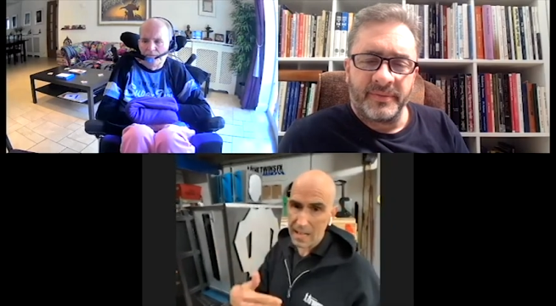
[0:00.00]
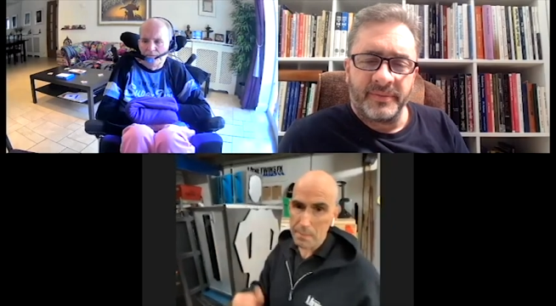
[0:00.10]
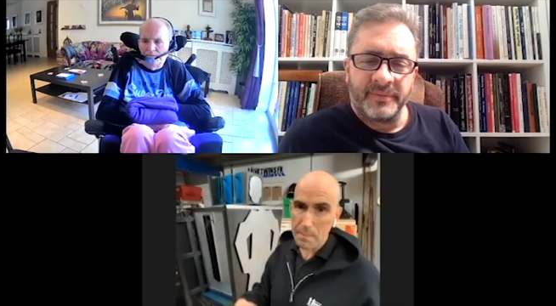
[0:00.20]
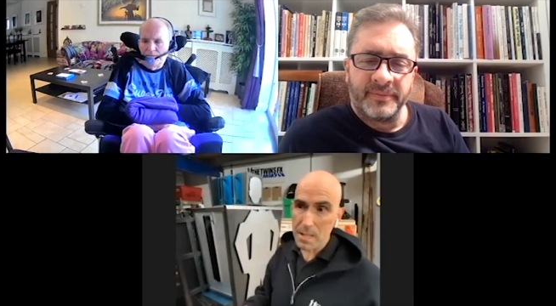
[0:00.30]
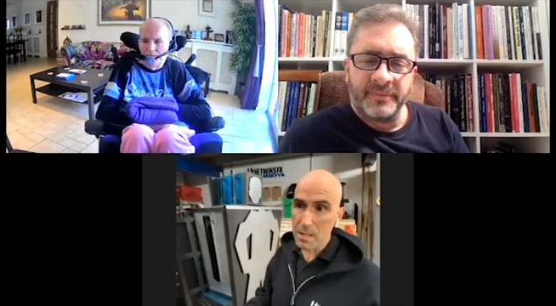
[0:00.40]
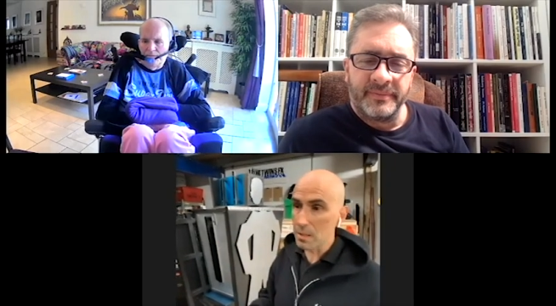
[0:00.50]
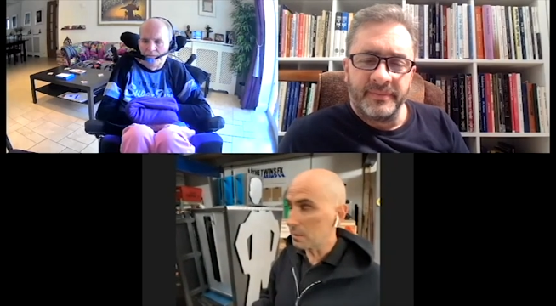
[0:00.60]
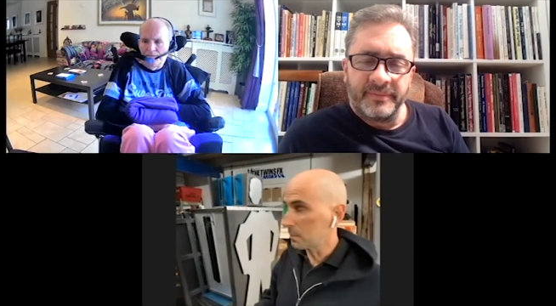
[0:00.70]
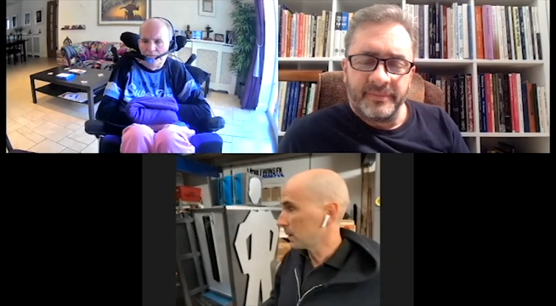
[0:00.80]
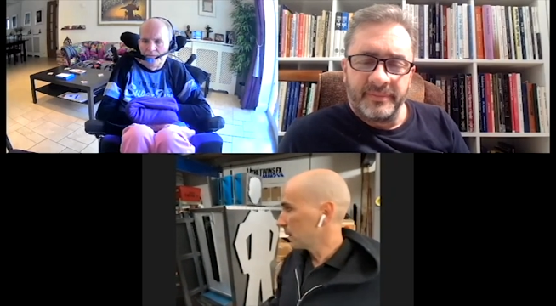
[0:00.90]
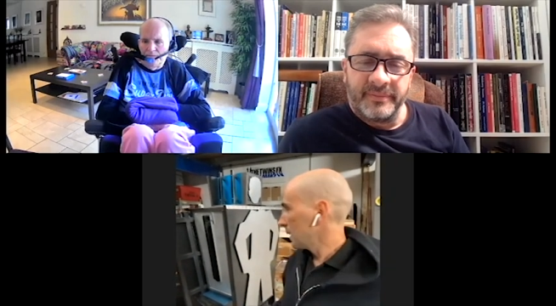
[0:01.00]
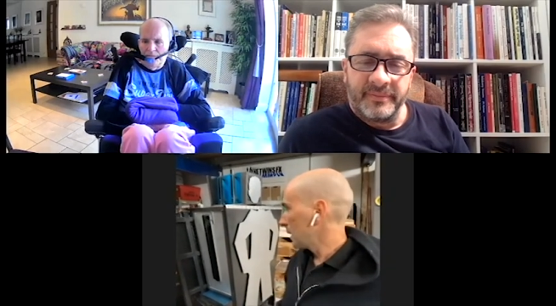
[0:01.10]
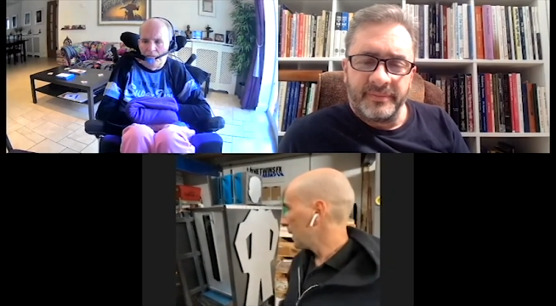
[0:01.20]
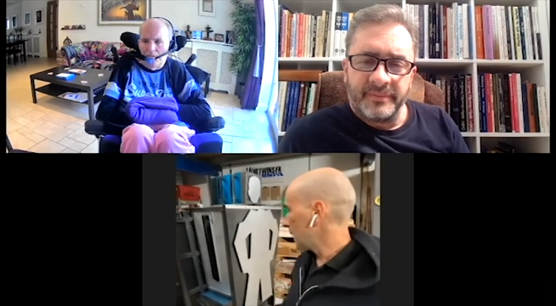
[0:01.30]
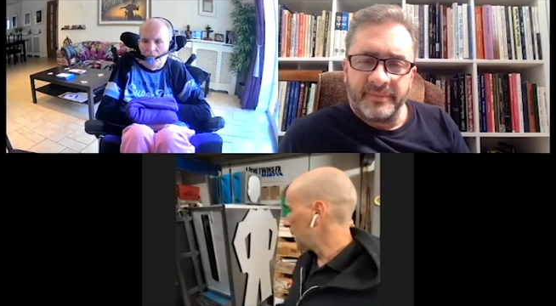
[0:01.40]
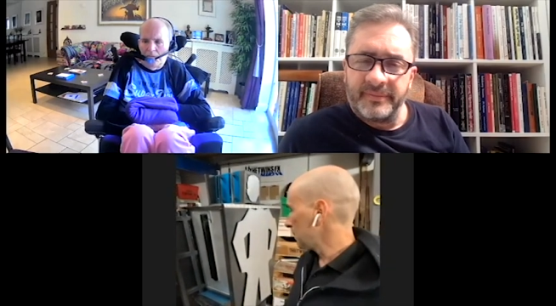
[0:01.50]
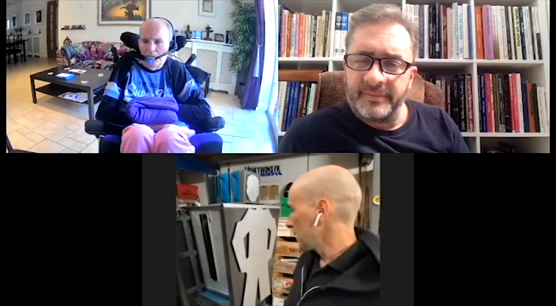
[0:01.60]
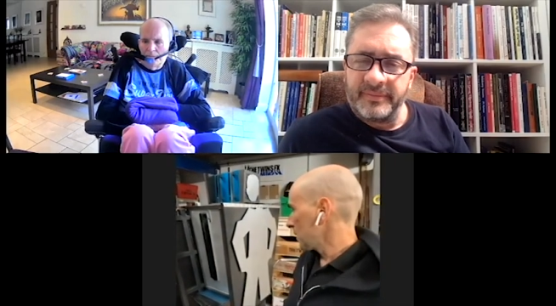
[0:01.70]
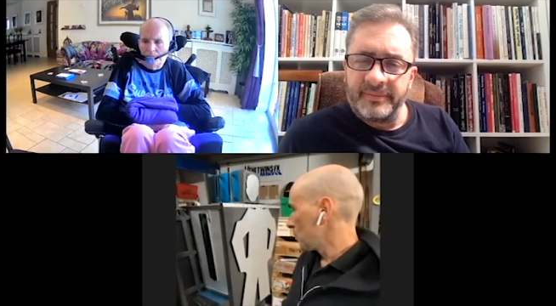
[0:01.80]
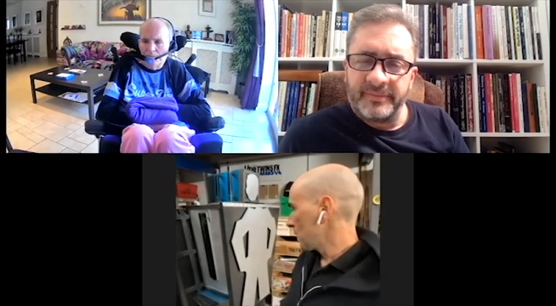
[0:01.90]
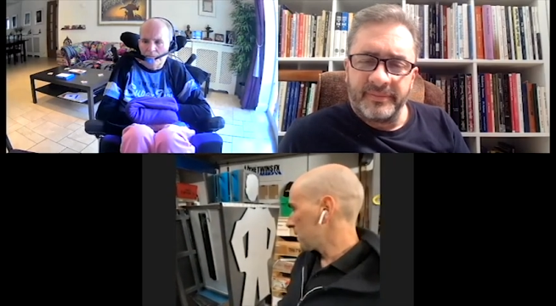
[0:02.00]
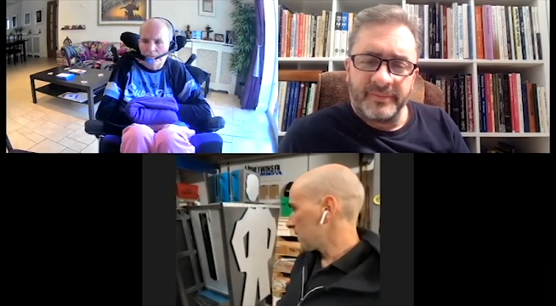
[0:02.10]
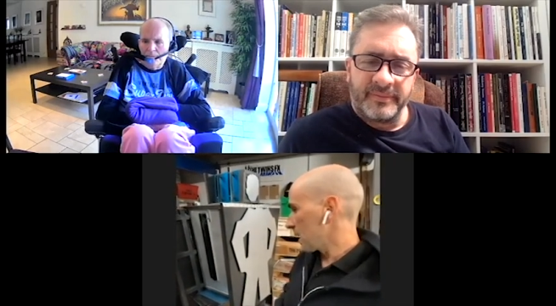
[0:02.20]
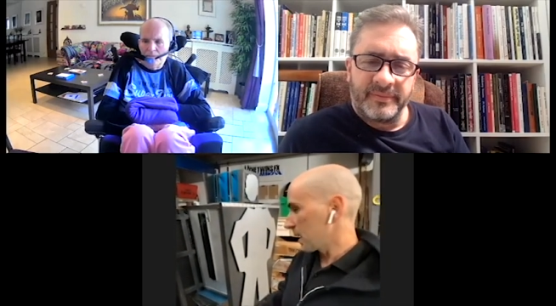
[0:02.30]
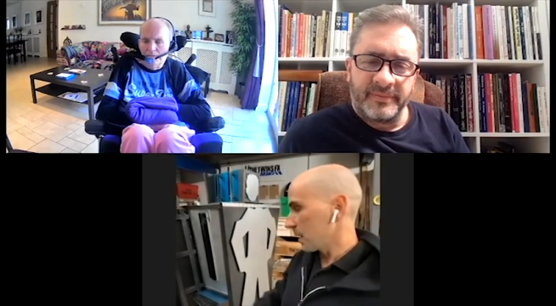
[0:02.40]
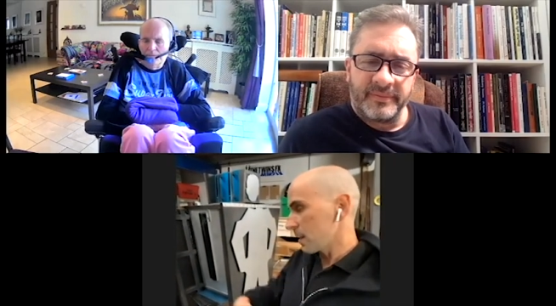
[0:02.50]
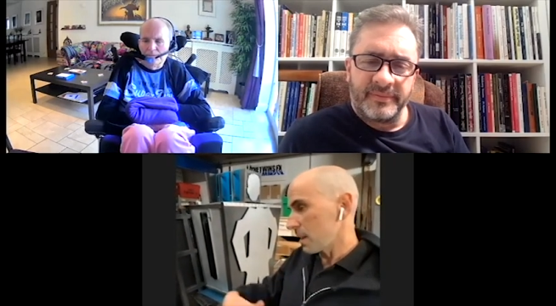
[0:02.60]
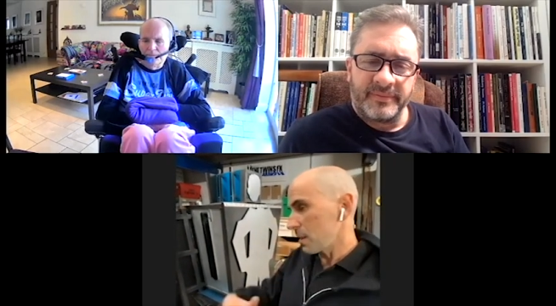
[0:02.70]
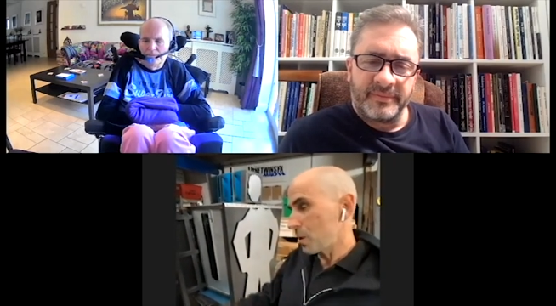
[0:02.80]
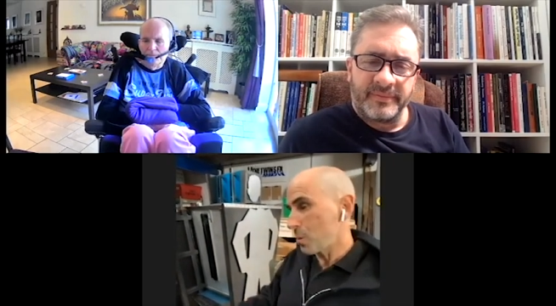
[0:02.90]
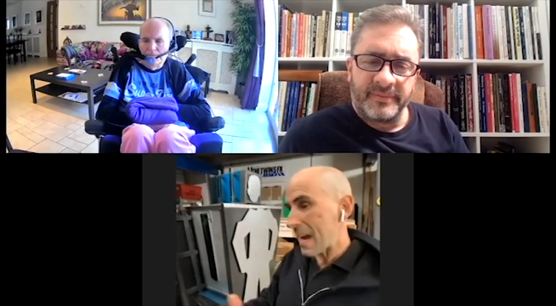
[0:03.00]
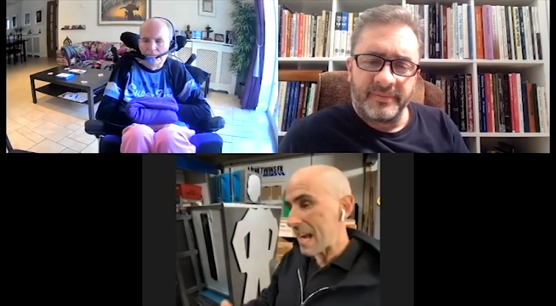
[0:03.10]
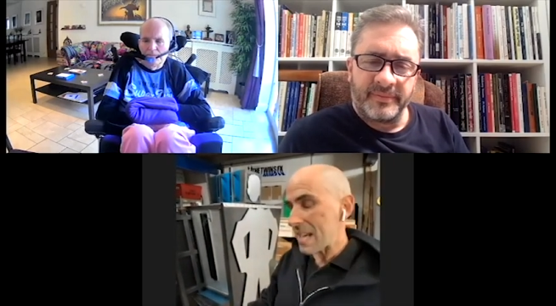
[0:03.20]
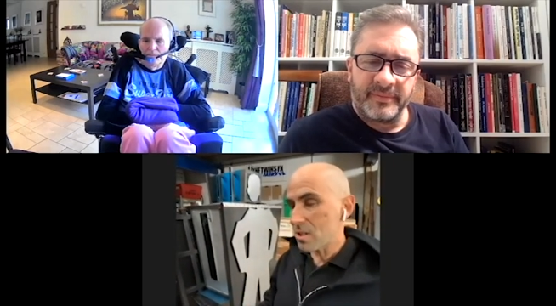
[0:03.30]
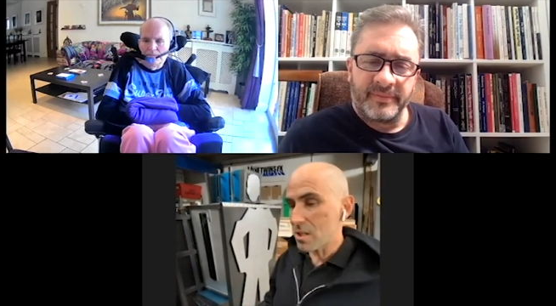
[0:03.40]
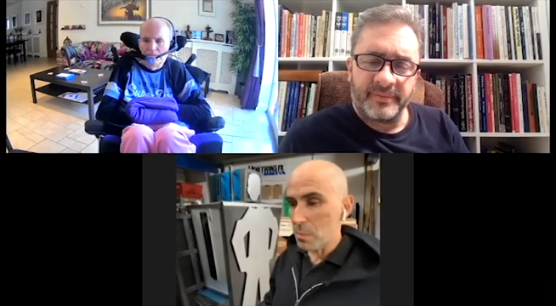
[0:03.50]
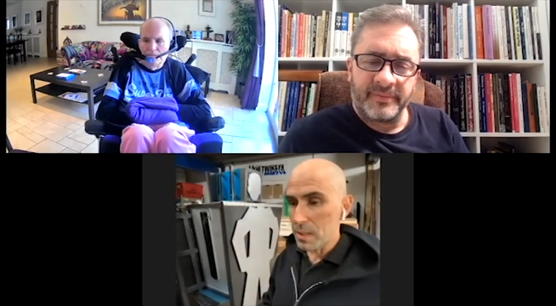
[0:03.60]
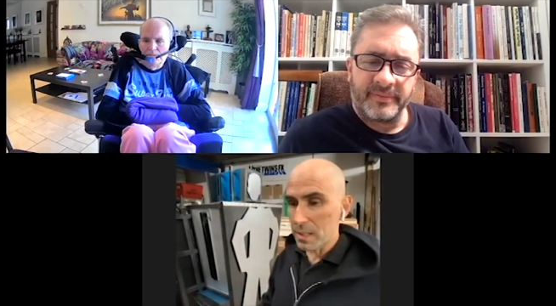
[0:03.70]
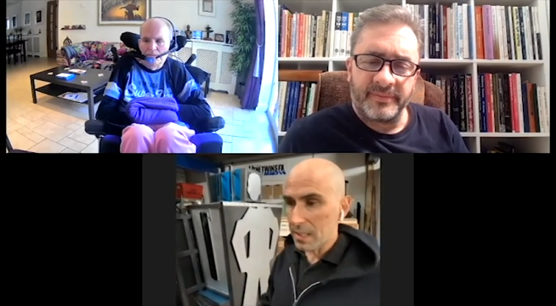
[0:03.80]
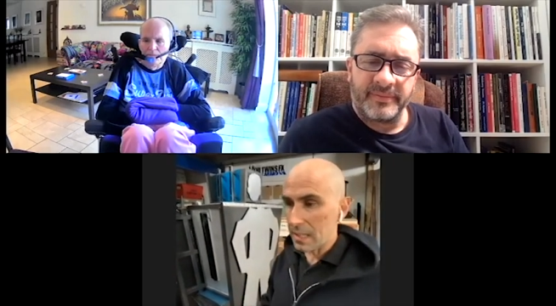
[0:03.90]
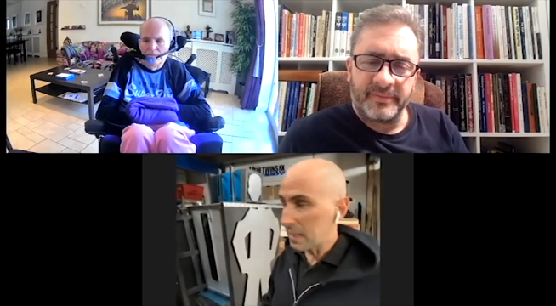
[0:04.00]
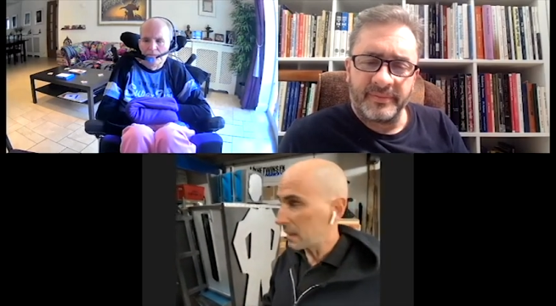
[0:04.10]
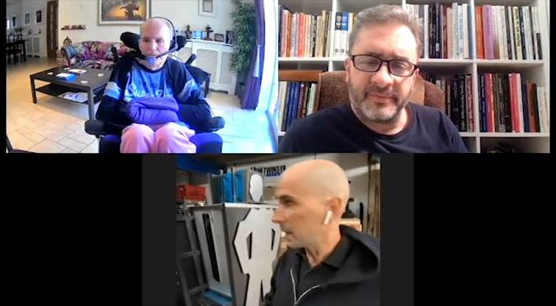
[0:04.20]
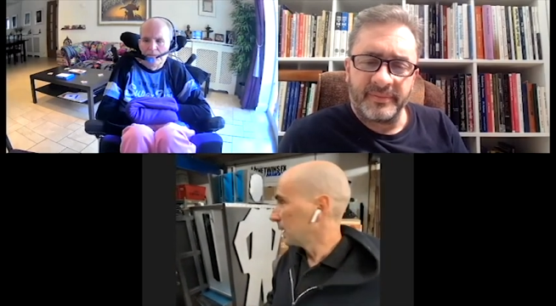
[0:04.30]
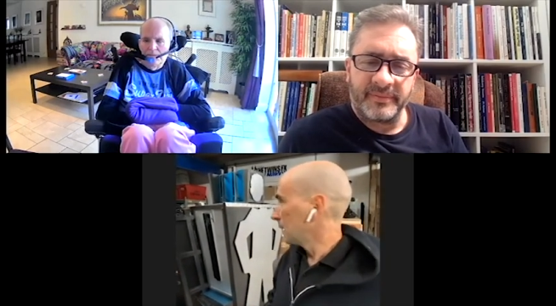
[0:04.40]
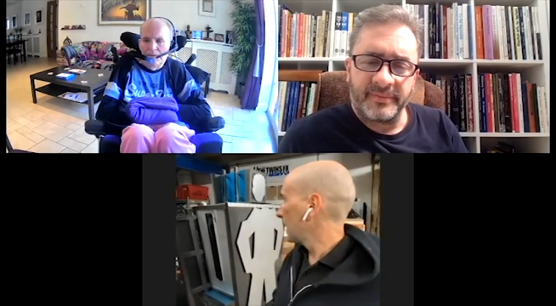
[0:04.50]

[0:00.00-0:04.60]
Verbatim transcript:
Speaker 1: aluminium, um, with like a, a, you etch it with a color.